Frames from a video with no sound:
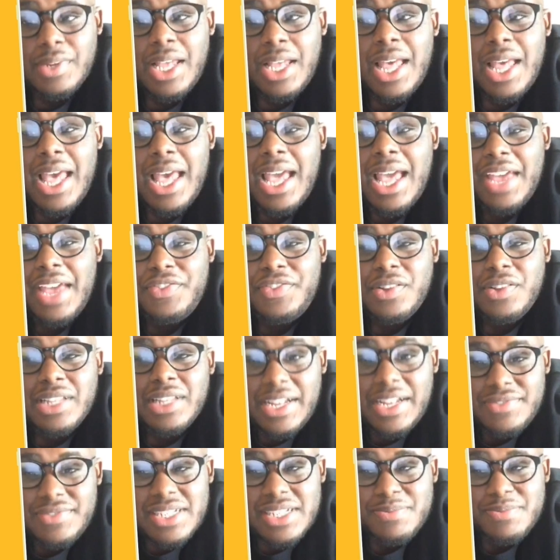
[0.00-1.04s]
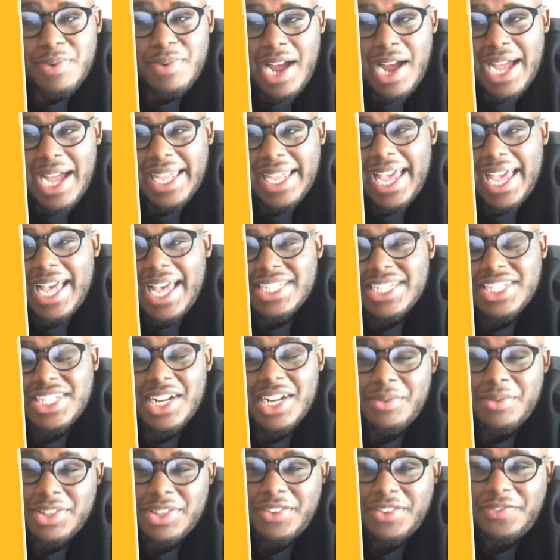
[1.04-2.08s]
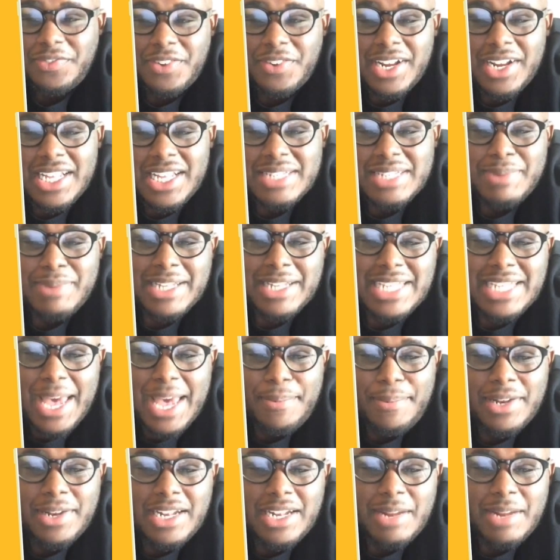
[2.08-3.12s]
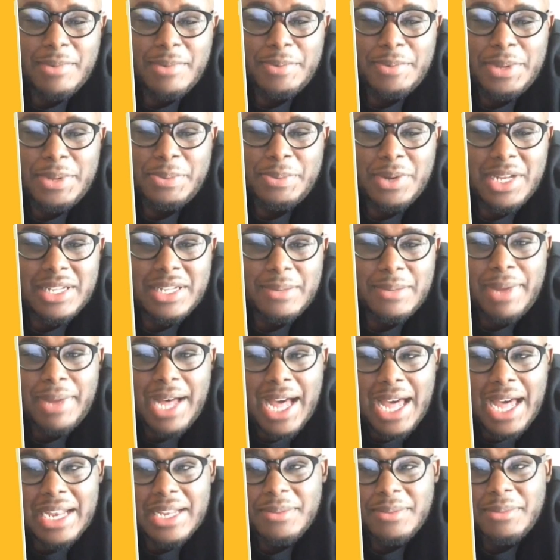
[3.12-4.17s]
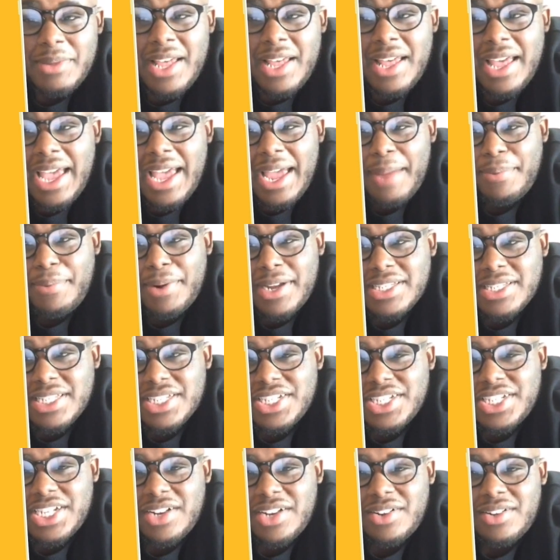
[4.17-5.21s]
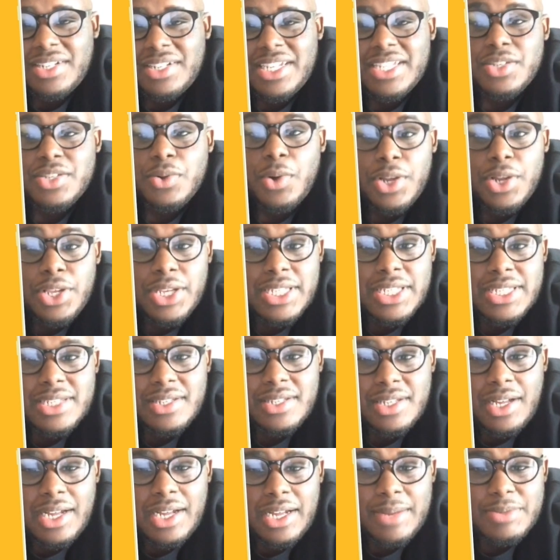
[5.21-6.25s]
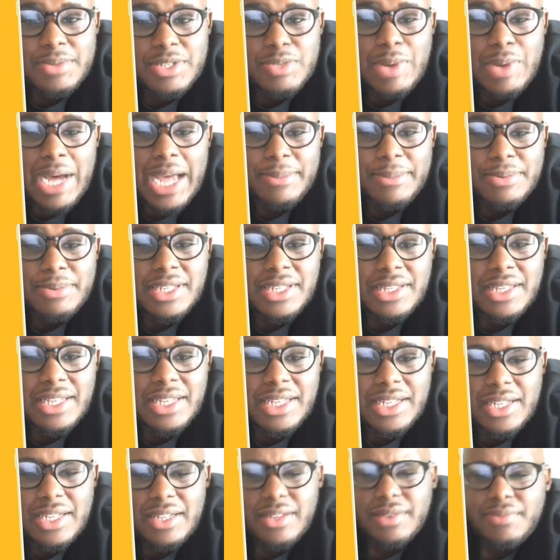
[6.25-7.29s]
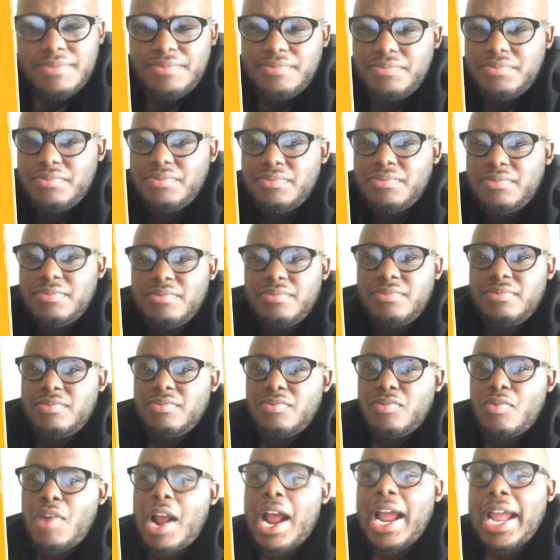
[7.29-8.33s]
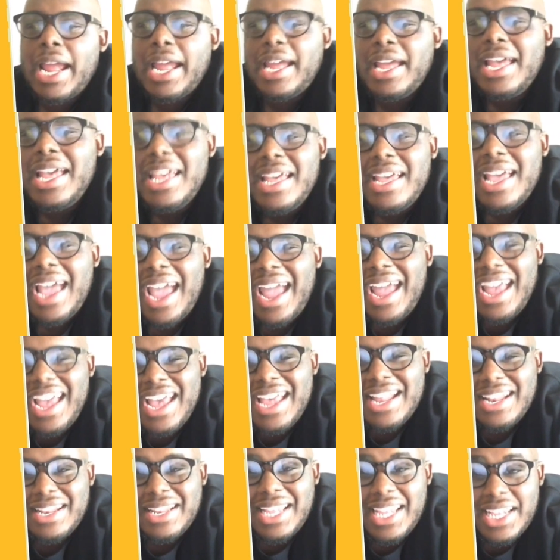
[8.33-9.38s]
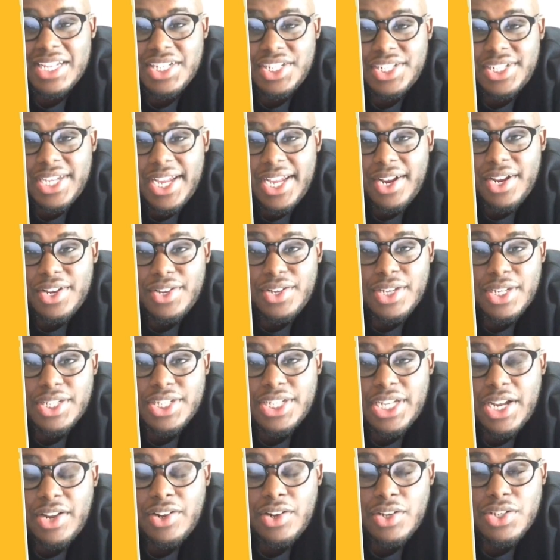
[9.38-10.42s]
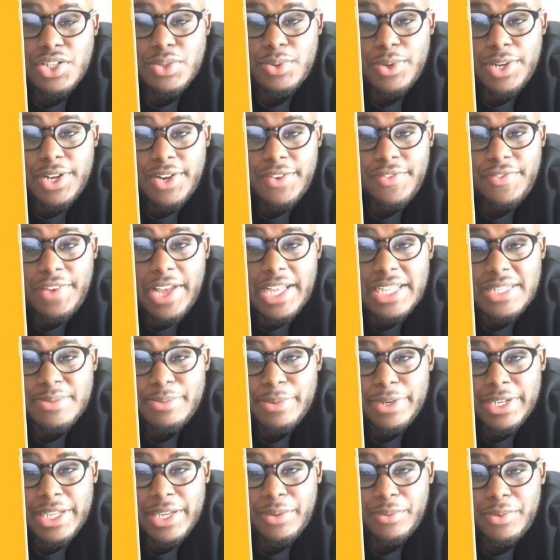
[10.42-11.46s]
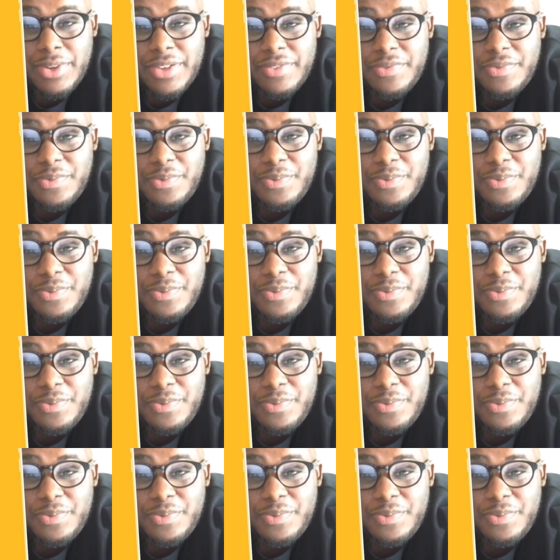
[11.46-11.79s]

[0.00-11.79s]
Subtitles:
if you love this broadcast, share it with your friends by tapping the number of people at the bottom and pressing share on this, or you can swipe to the right and hit share. You can share it on Twitter, Facebook, and with